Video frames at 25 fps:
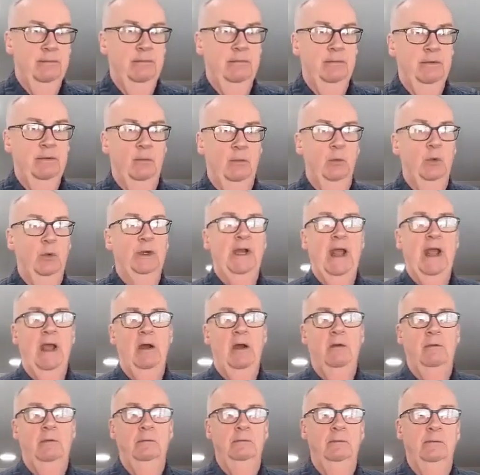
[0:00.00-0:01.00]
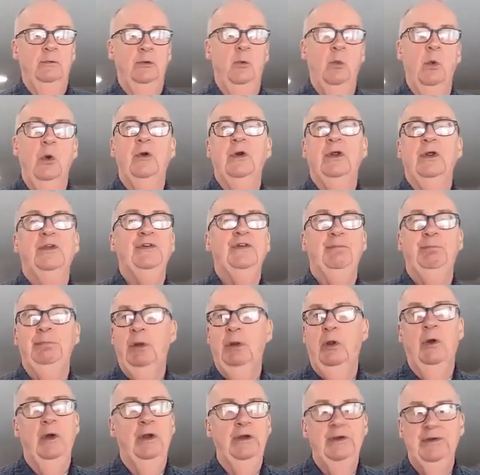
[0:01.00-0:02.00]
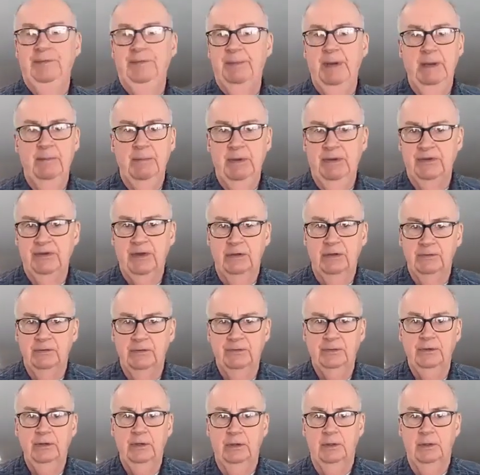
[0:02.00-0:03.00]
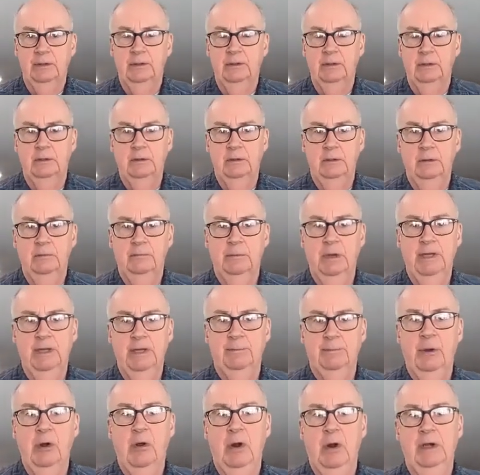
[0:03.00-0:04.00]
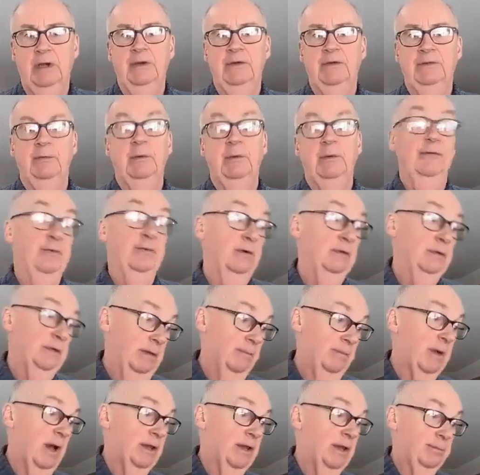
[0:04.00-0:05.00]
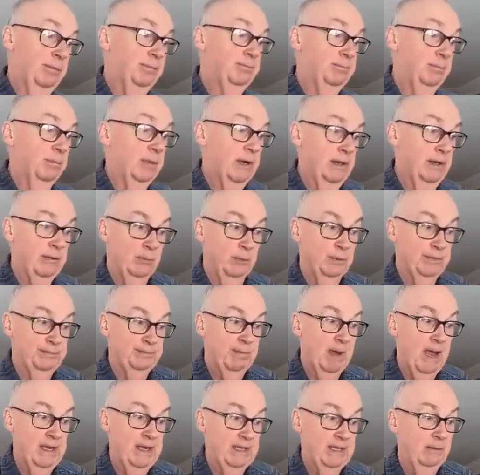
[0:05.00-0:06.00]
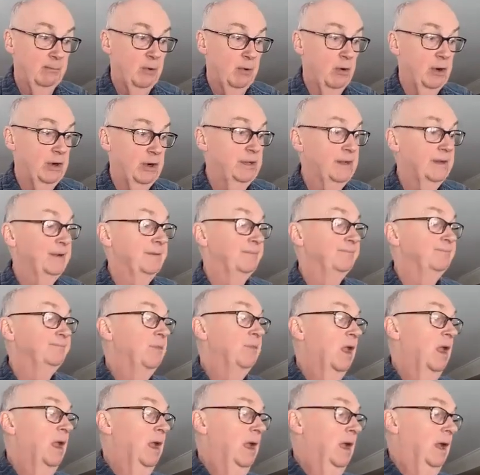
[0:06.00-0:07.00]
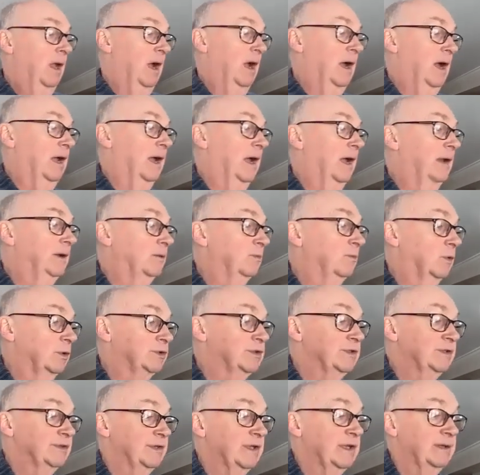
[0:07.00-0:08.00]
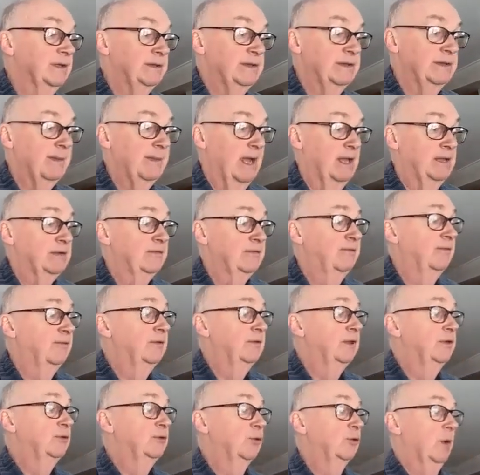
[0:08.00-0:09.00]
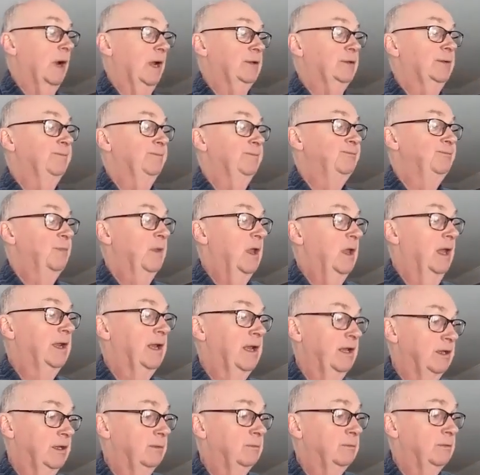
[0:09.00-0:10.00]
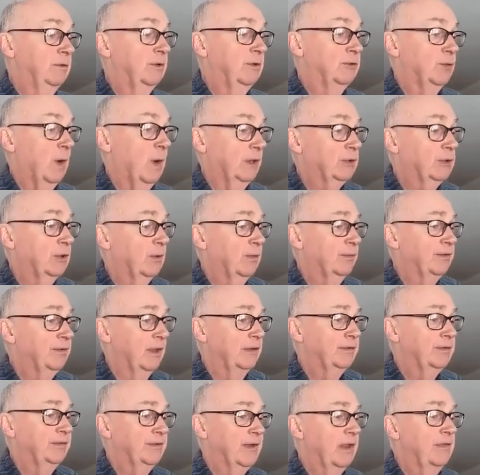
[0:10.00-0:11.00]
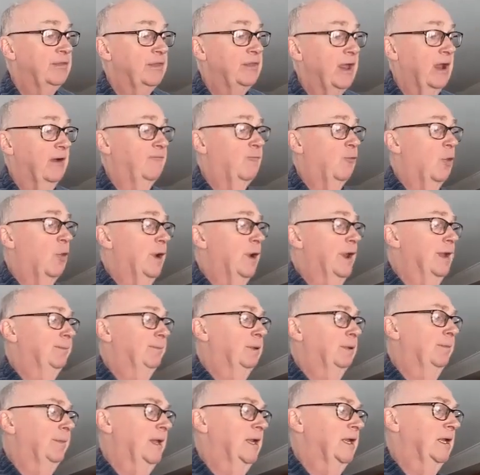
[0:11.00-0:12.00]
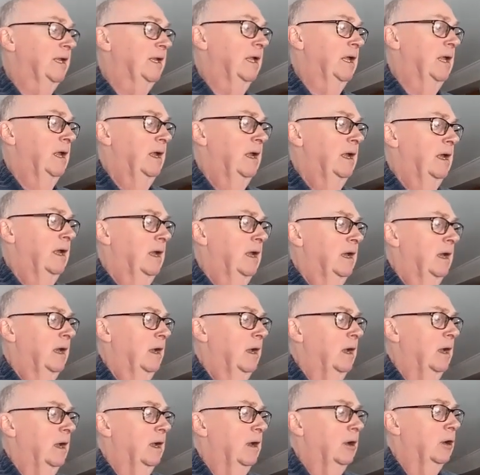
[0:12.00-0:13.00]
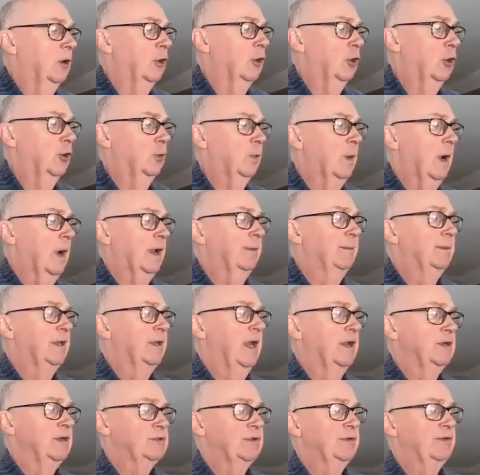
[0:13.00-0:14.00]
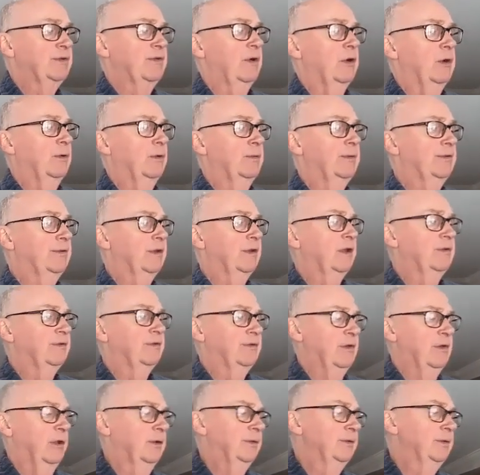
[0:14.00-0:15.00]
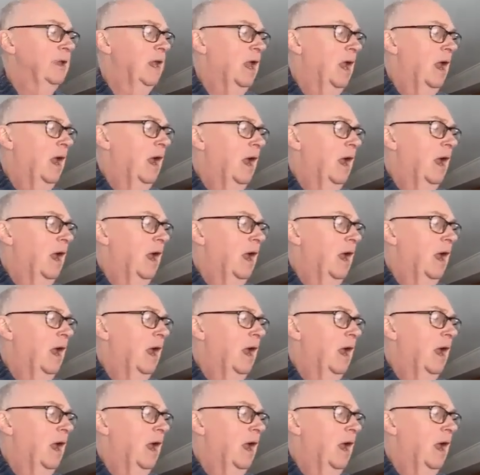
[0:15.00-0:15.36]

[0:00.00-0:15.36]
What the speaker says: the word exploit is being misunderstood by the parties, but certainly by the responding party here, and which is the director. And then the director goes on to say, therefore, implementing her recommendations, her as the consultant,